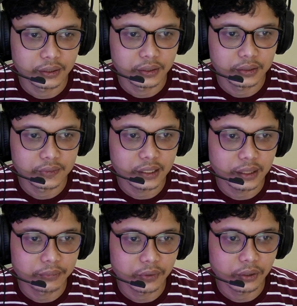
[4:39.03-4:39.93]
sum
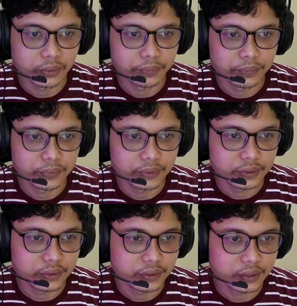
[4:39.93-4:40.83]
of
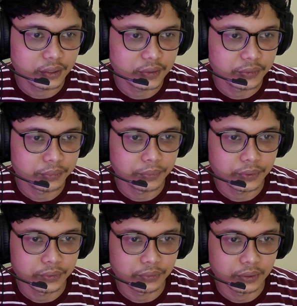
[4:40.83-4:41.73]
this
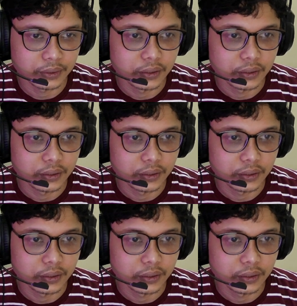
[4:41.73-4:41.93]
plus one.